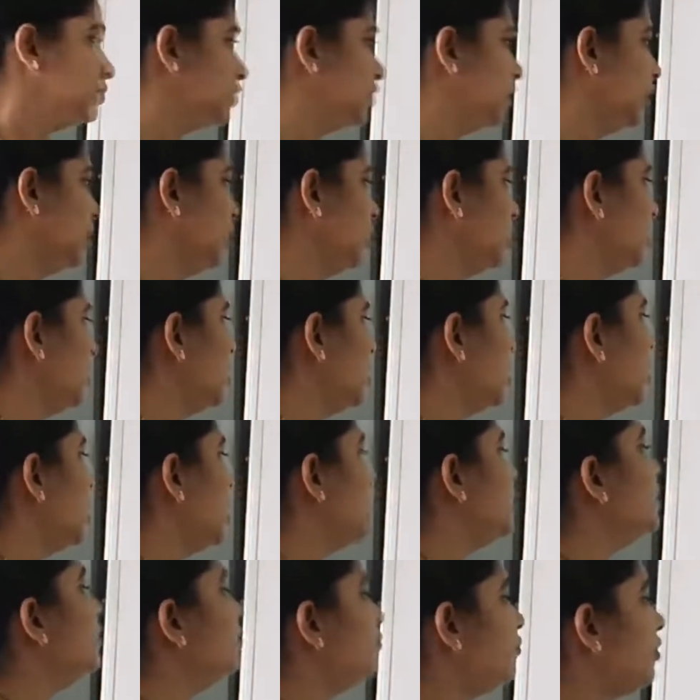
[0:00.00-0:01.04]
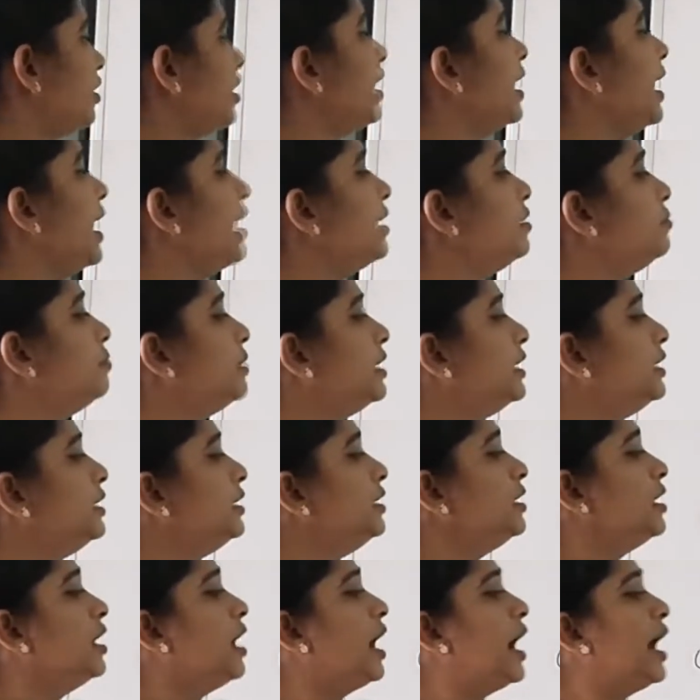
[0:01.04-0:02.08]
No? If I had
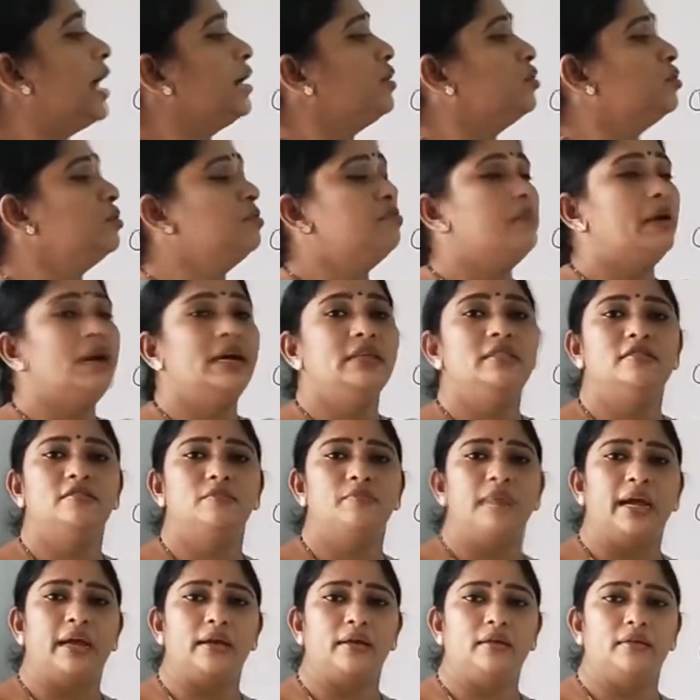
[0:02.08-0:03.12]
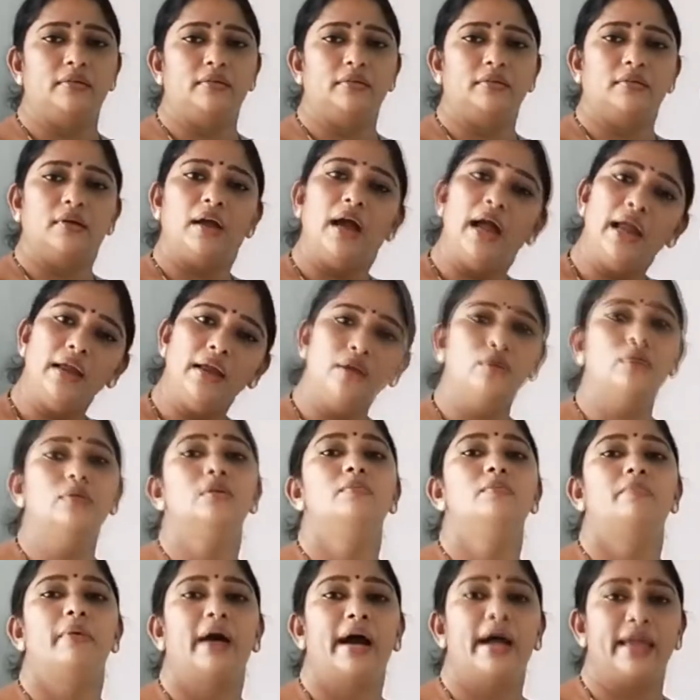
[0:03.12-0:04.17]
money, I could buy this bag. I
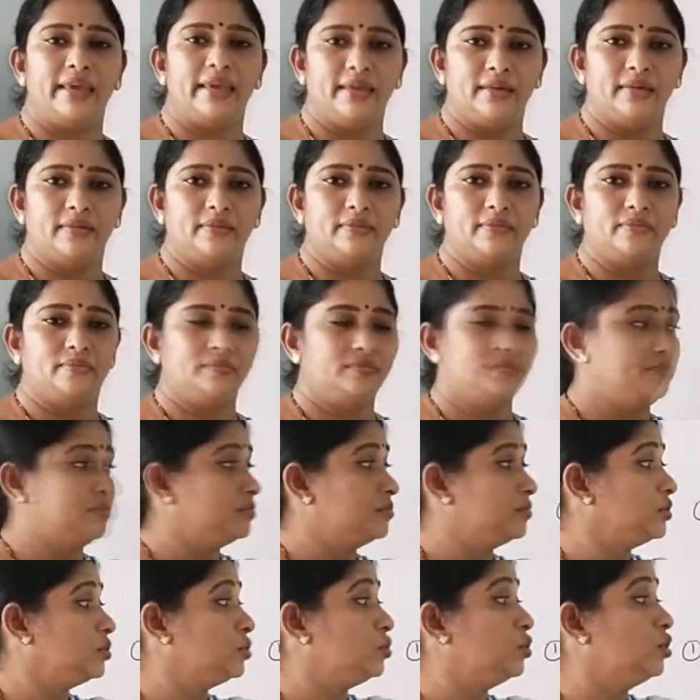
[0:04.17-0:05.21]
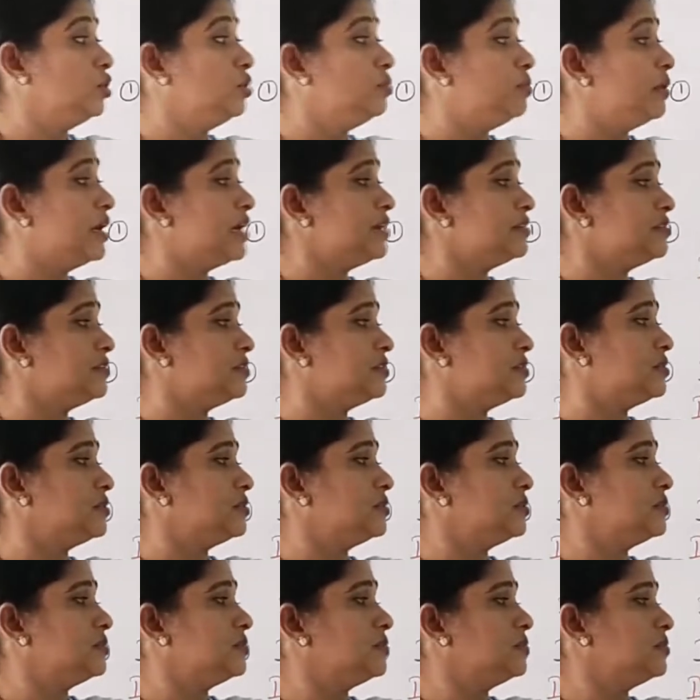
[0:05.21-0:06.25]
could buy. Could plus
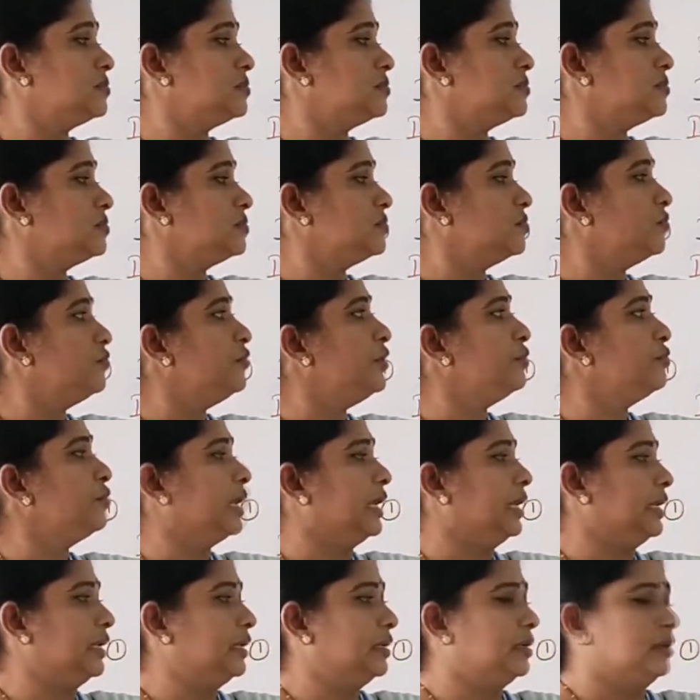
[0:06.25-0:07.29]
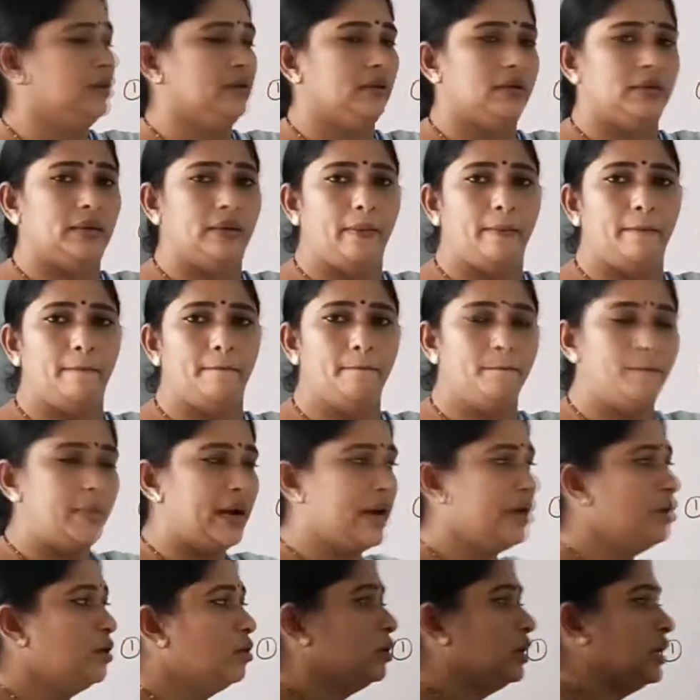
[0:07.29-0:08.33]
V1.
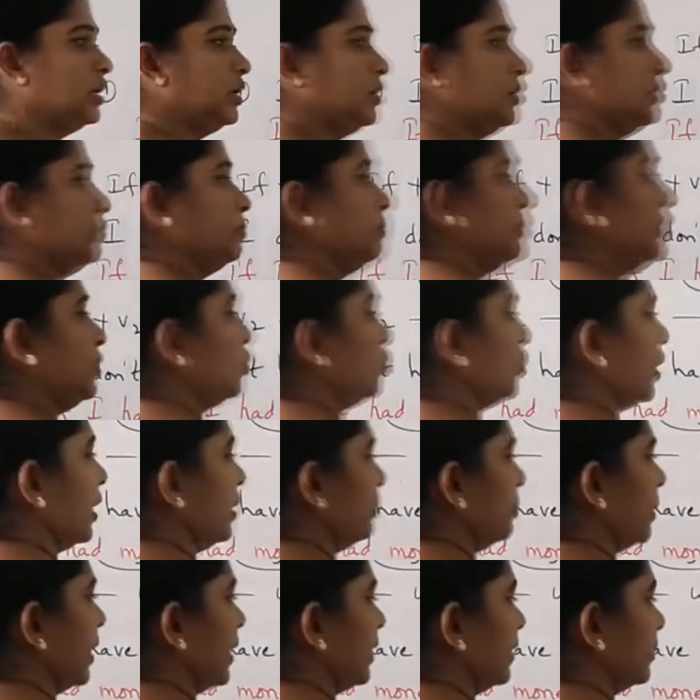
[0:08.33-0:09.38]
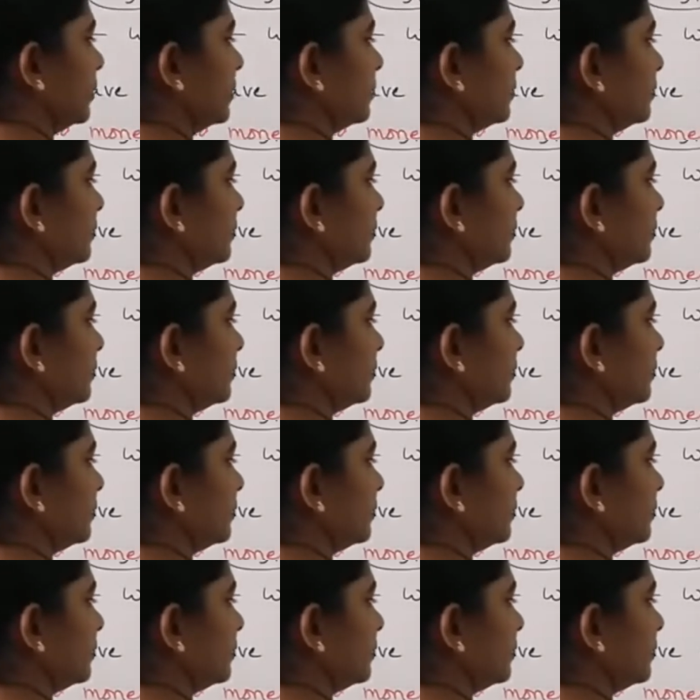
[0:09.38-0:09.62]
Buy only. B-U-Y, buy.